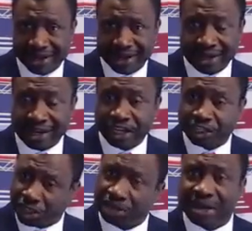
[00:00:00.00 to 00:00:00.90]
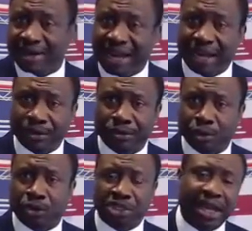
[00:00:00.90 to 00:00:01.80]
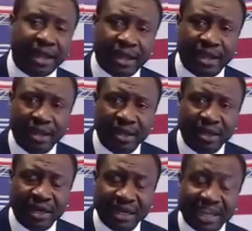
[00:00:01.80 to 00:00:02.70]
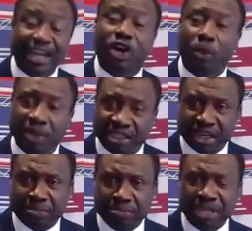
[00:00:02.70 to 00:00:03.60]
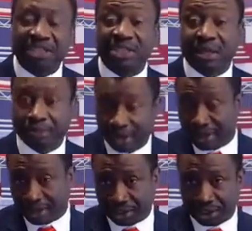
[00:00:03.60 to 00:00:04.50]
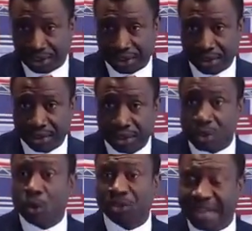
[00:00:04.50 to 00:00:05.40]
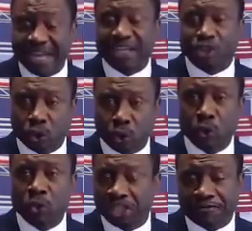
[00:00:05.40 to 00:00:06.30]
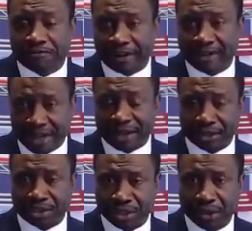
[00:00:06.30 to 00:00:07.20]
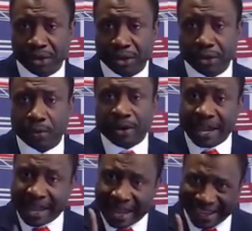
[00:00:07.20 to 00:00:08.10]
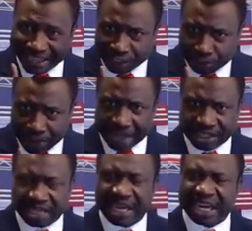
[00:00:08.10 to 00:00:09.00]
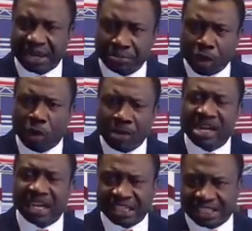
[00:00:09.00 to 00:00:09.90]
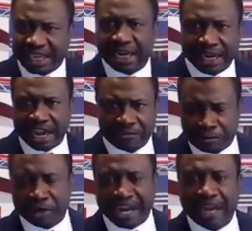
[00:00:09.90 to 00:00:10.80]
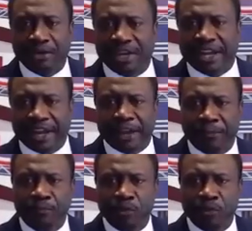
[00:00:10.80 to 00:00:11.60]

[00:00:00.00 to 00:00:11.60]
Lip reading: and then turn around to say they committed misdemeanors. Those are two different things. We are expecting that the moment they set their foot out there,